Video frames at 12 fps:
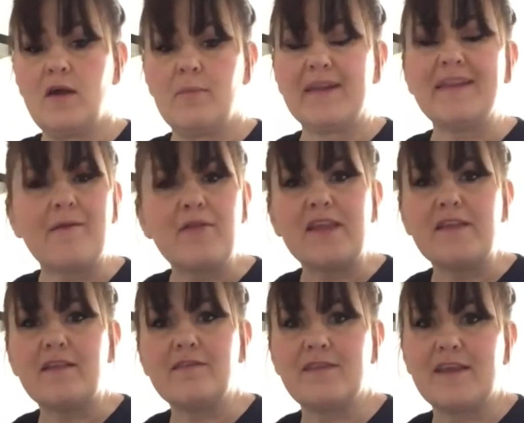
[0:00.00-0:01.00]
But now
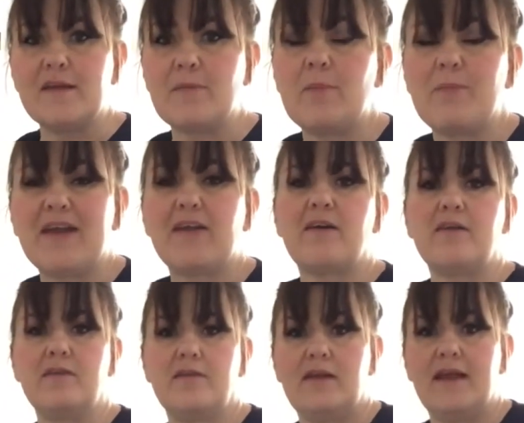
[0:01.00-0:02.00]
they're a bit bigger,
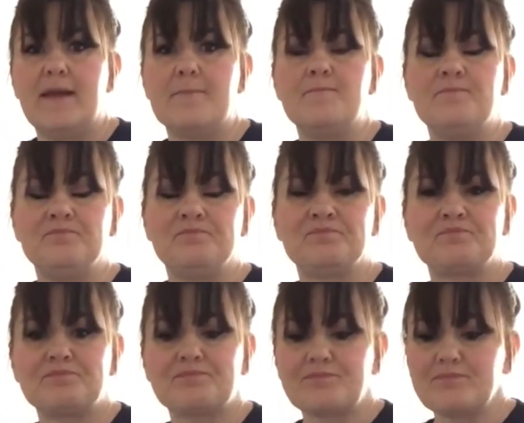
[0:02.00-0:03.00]

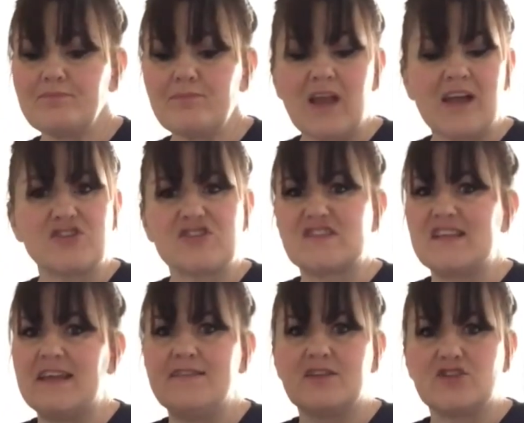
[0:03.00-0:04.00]
I just
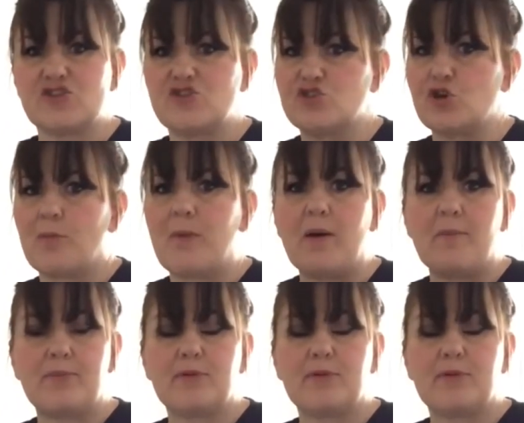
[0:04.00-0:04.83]
tend to just chop up